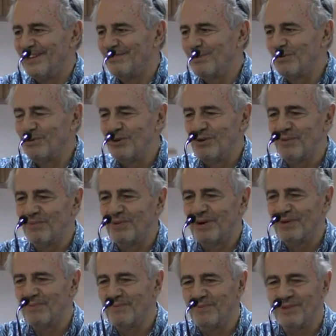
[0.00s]
don't know
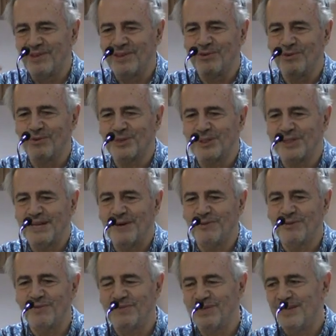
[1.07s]
where we're the
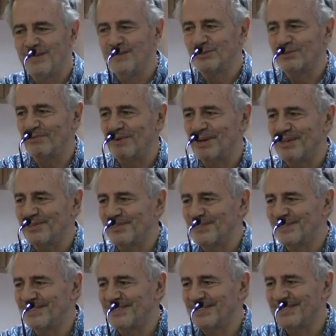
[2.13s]
north-south of the east-west.
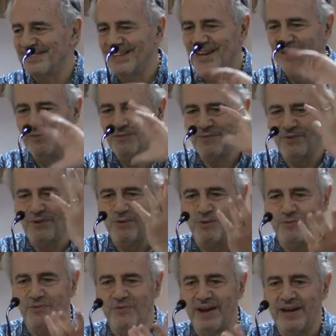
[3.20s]
There's this kind of
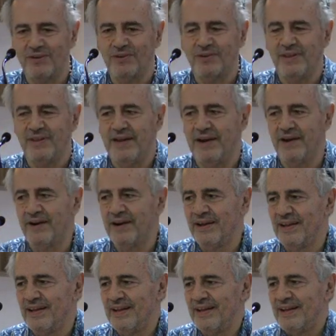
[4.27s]
whole fracture there.
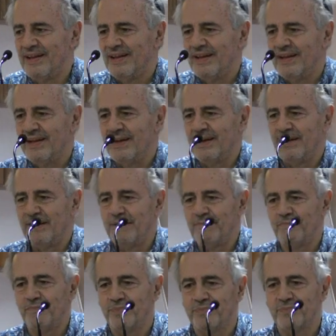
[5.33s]

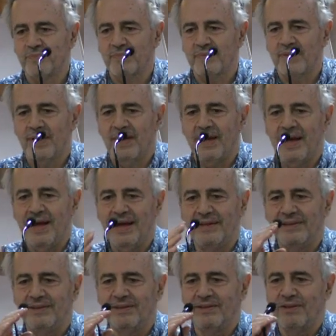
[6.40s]
Um,
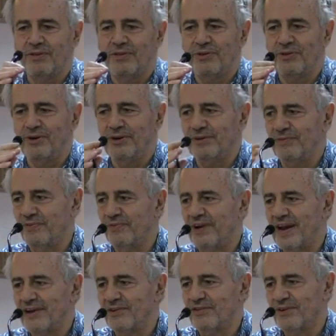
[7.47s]
and the third
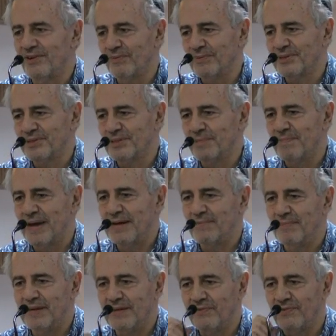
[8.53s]
fracture was the
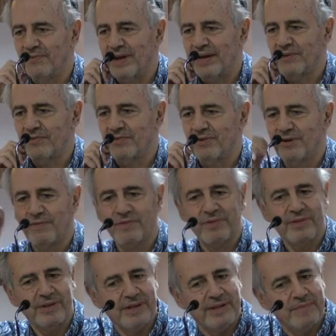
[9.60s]
man-made fracture of
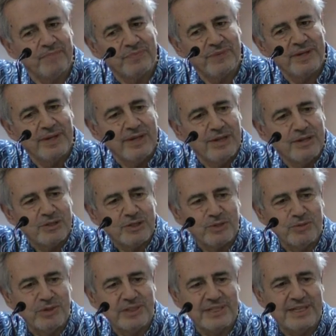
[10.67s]
the
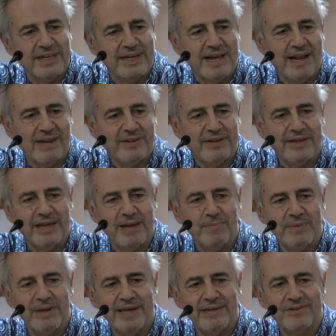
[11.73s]
Suez Canal that
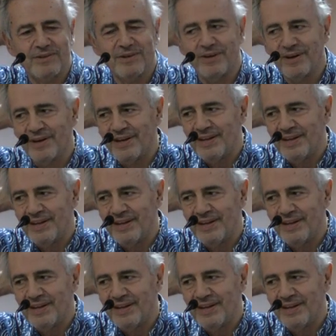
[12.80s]
came later,